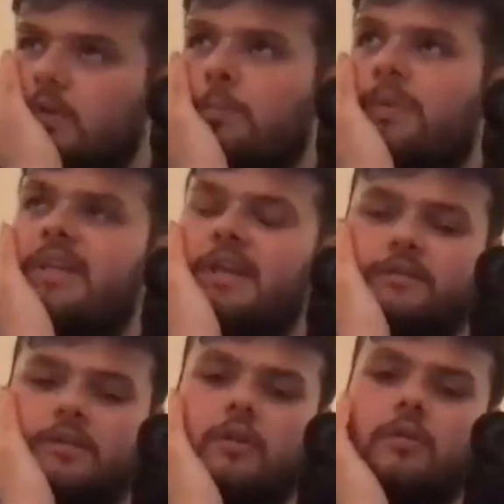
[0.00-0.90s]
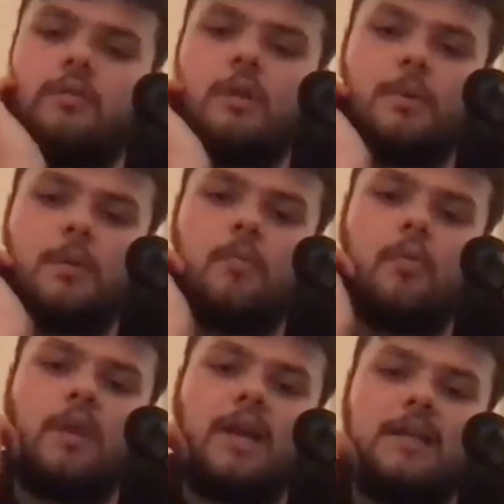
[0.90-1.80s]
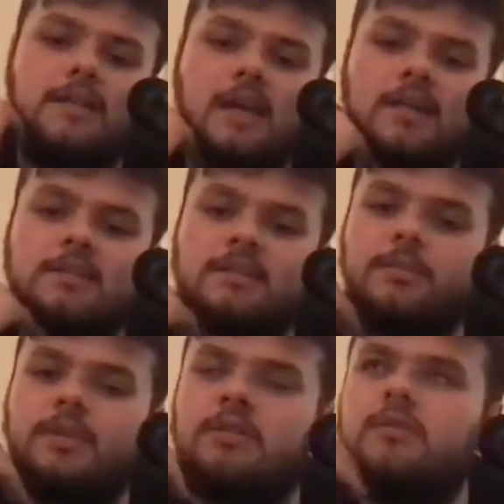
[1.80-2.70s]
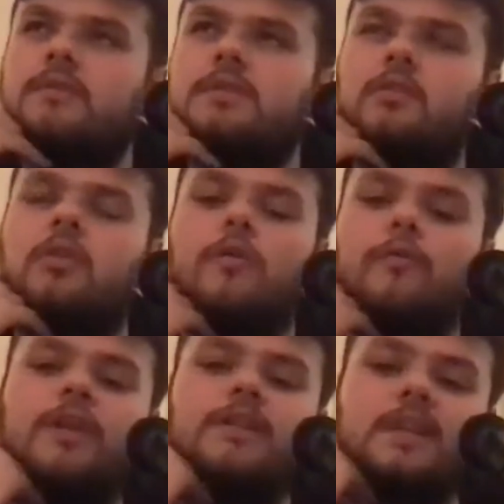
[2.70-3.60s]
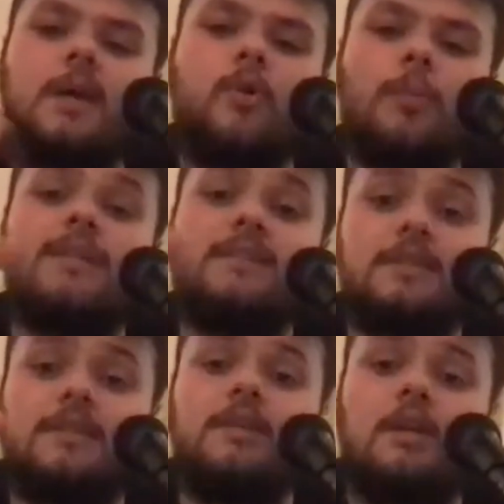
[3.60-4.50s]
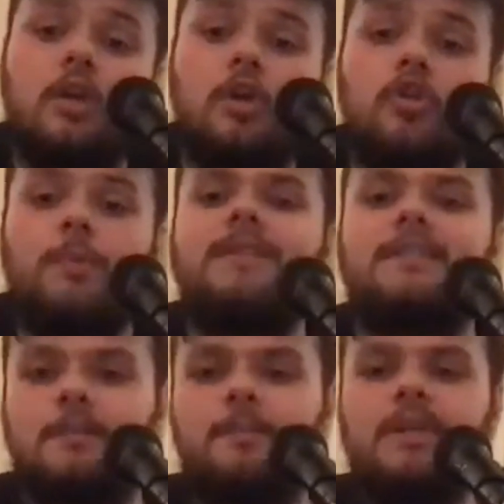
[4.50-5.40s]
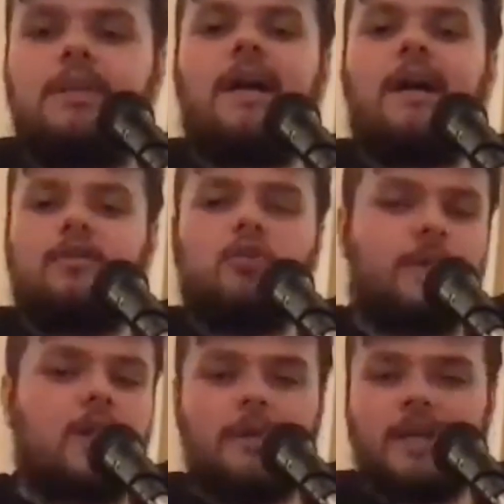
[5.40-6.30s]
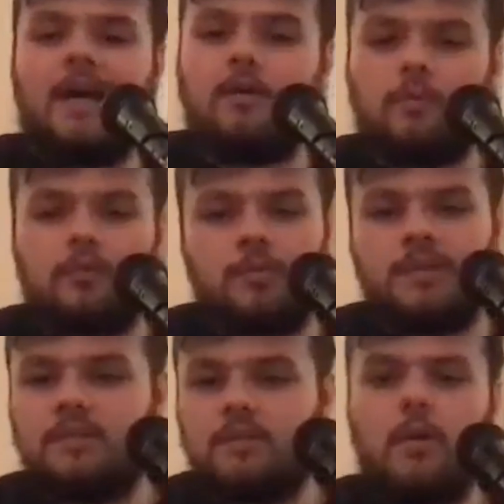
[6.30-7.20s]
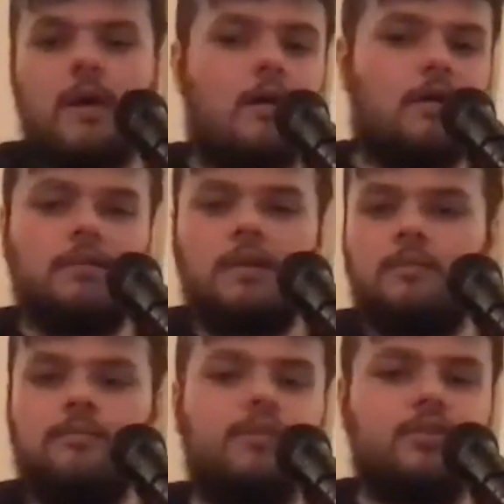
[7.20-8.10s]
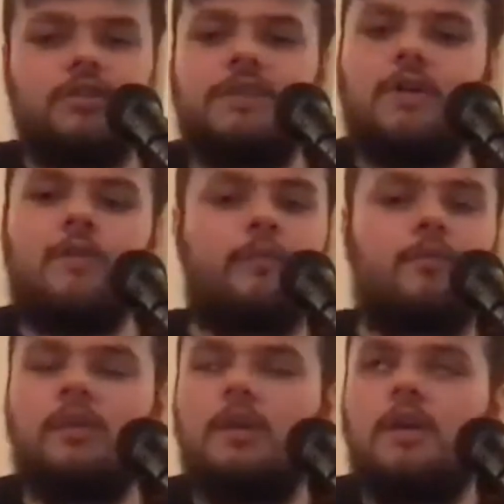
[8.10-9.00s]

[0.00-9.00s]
be left alone a bit more like that, and to be, because obviously you're going through that time, you're meant to be becoming an adult, you're meant to go out and push yourself and